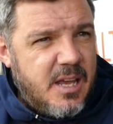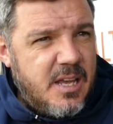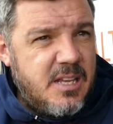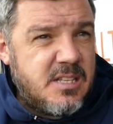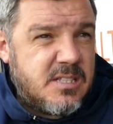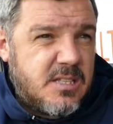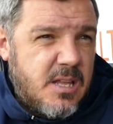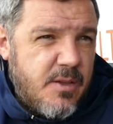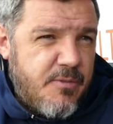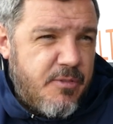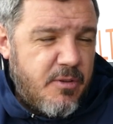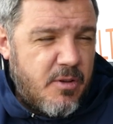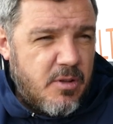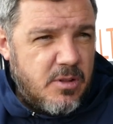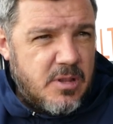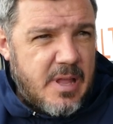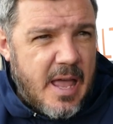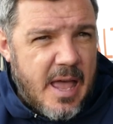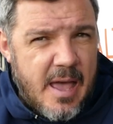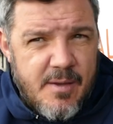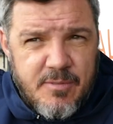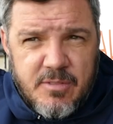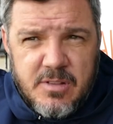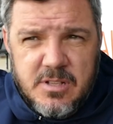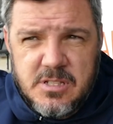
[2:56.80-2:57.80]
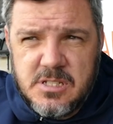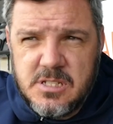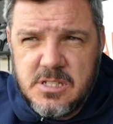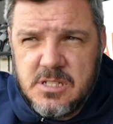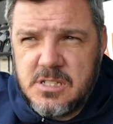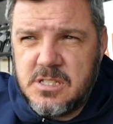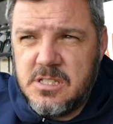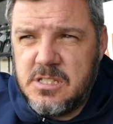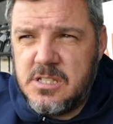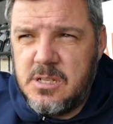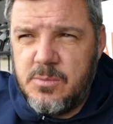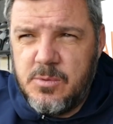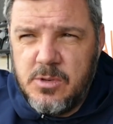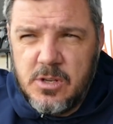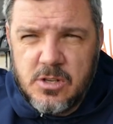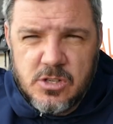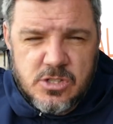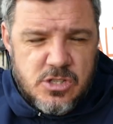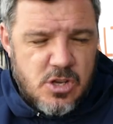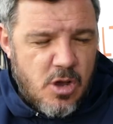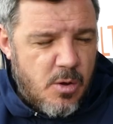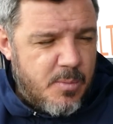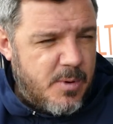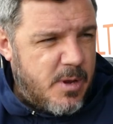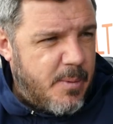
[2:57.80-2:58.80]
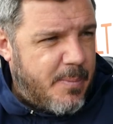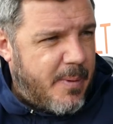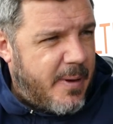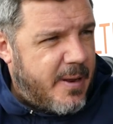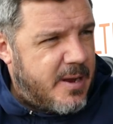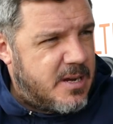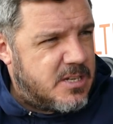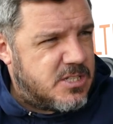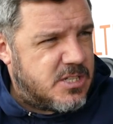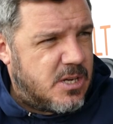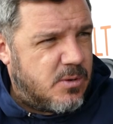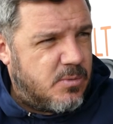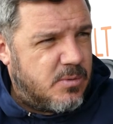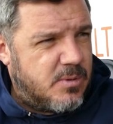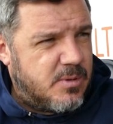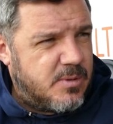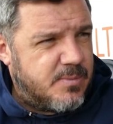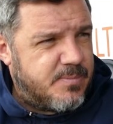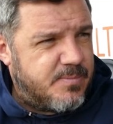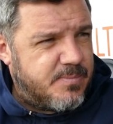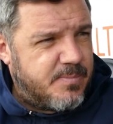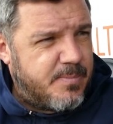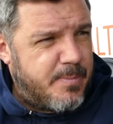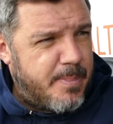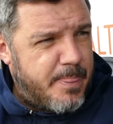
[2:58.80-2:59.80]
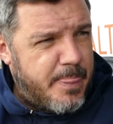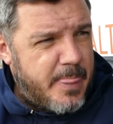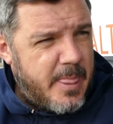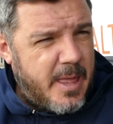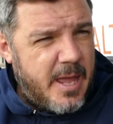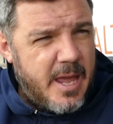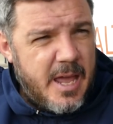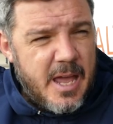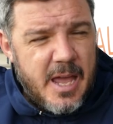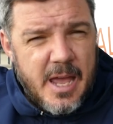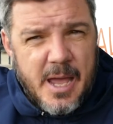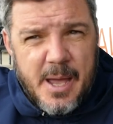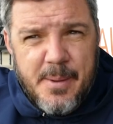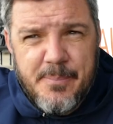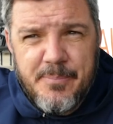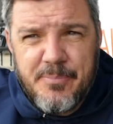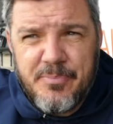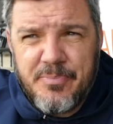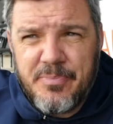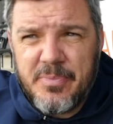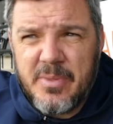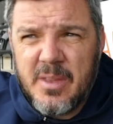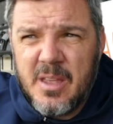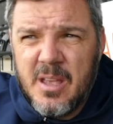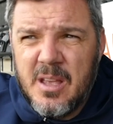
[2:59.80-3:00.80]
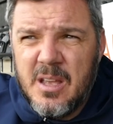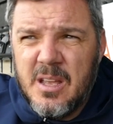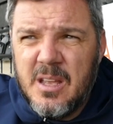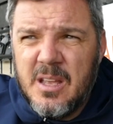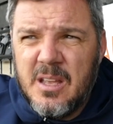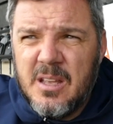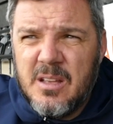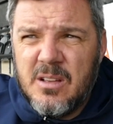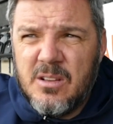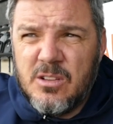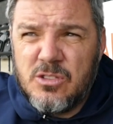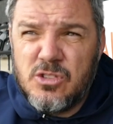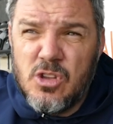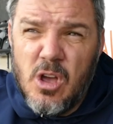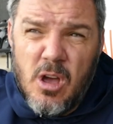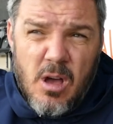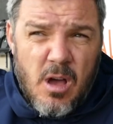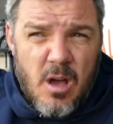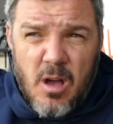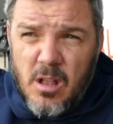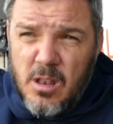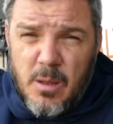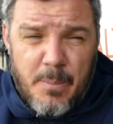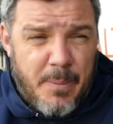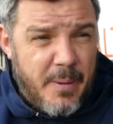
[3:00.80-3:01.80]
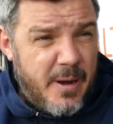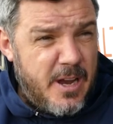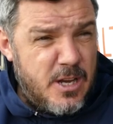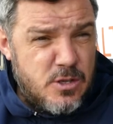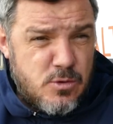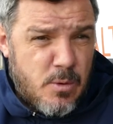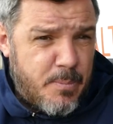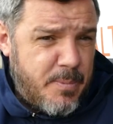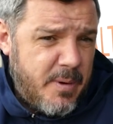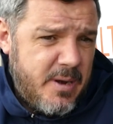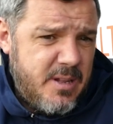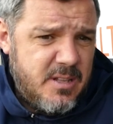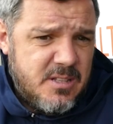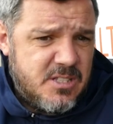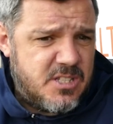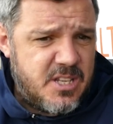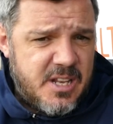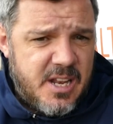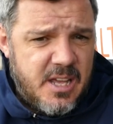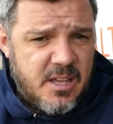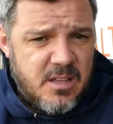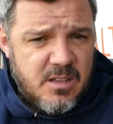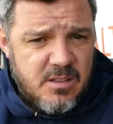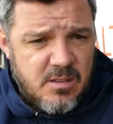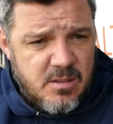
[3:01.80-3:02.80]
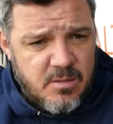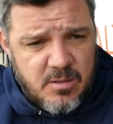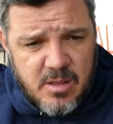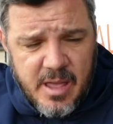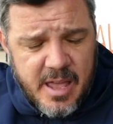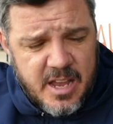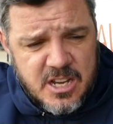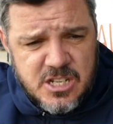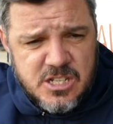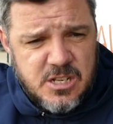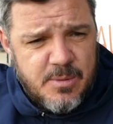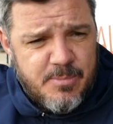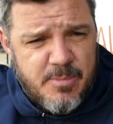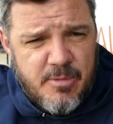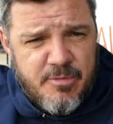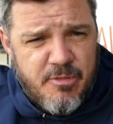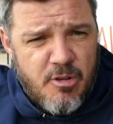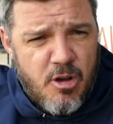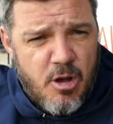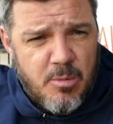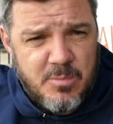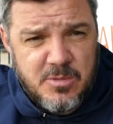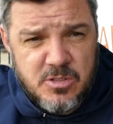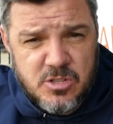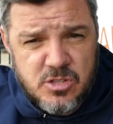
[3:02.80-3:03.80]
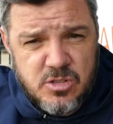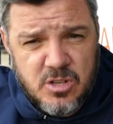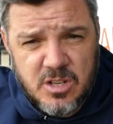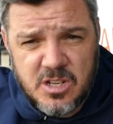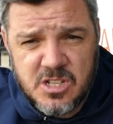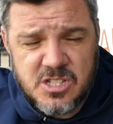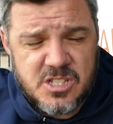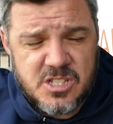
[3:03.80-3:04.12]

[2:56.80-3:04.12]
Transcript: It's difficult to have consistency when you've got so many players out. I thought all the players were brilliant today. Excellent performance, like I